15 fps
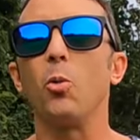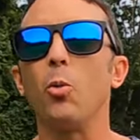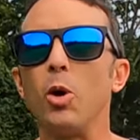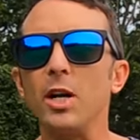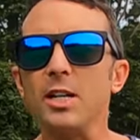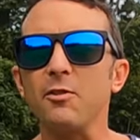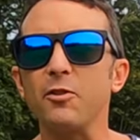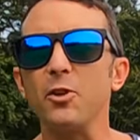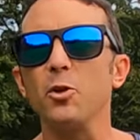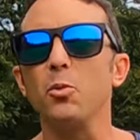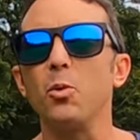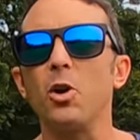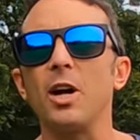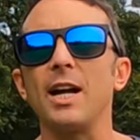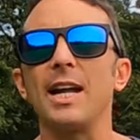What if you
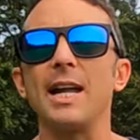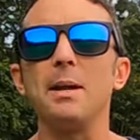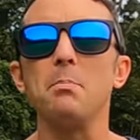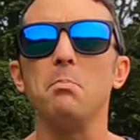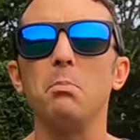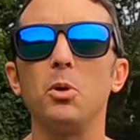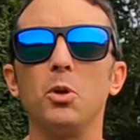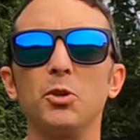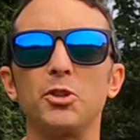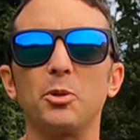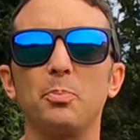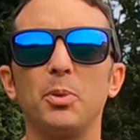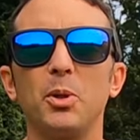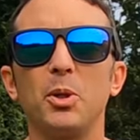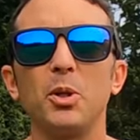want a
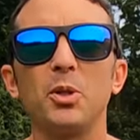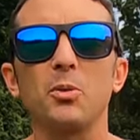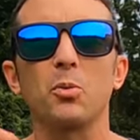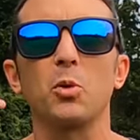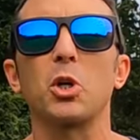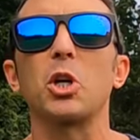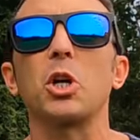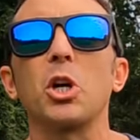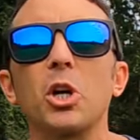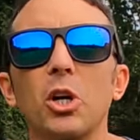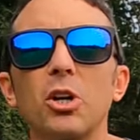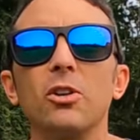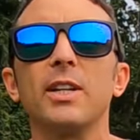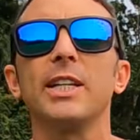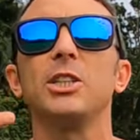multiple
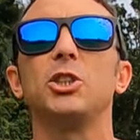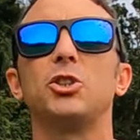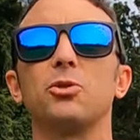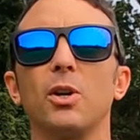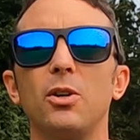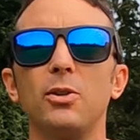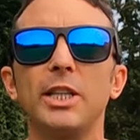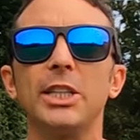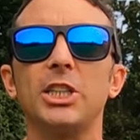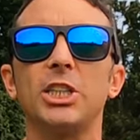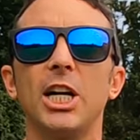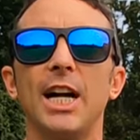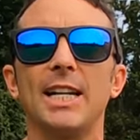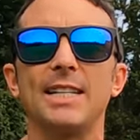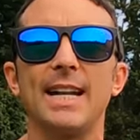recurring drone
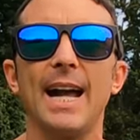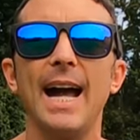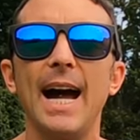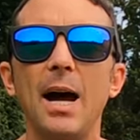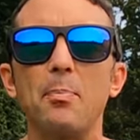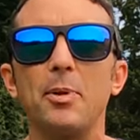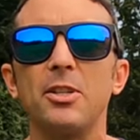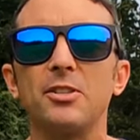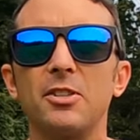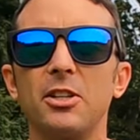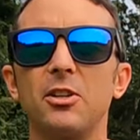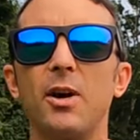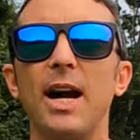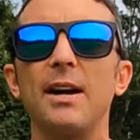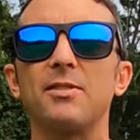shot to happen so you
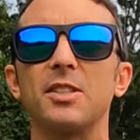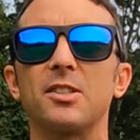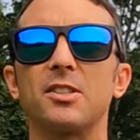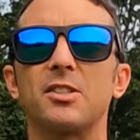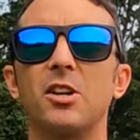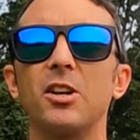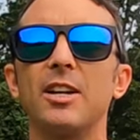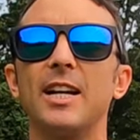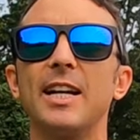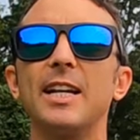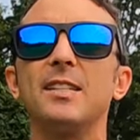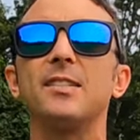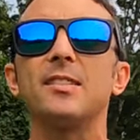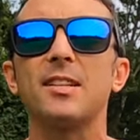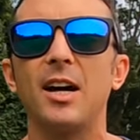don't have to start
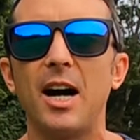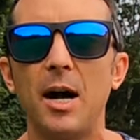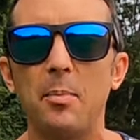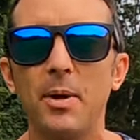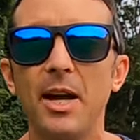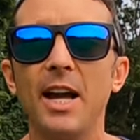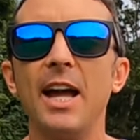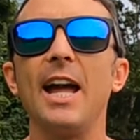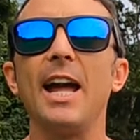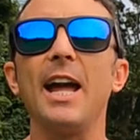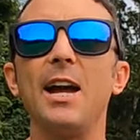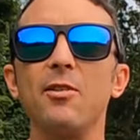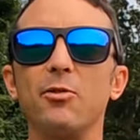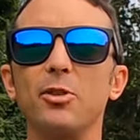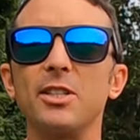and stop
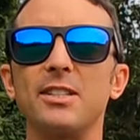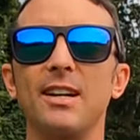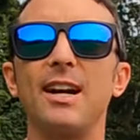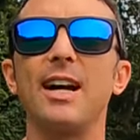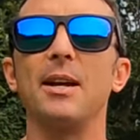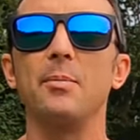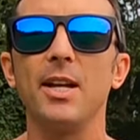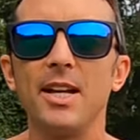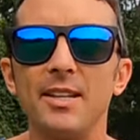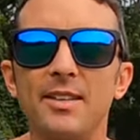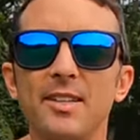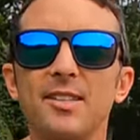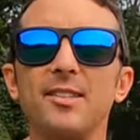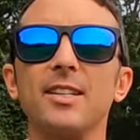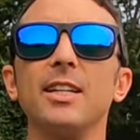every time
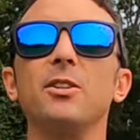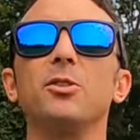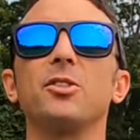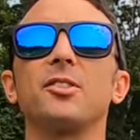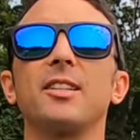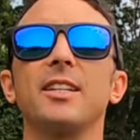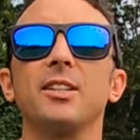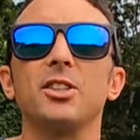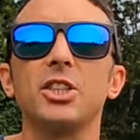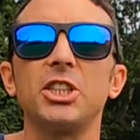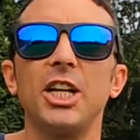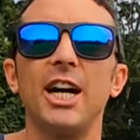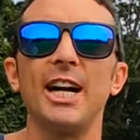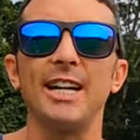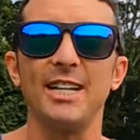the single skill
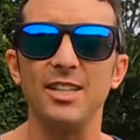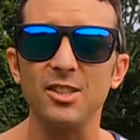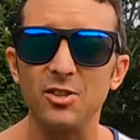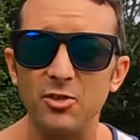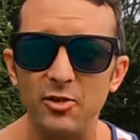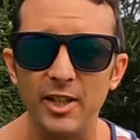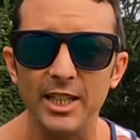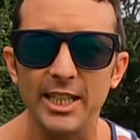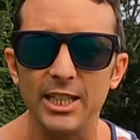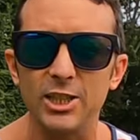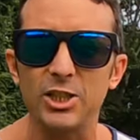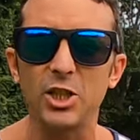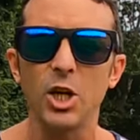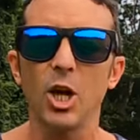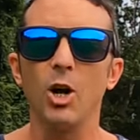shot is
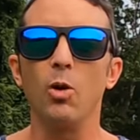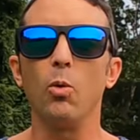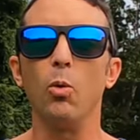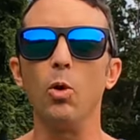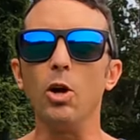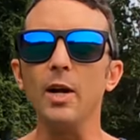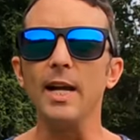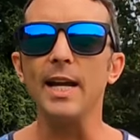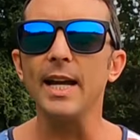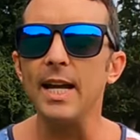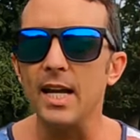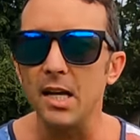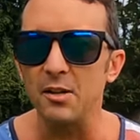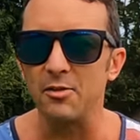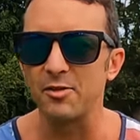finished. What
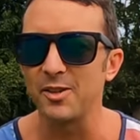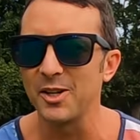if,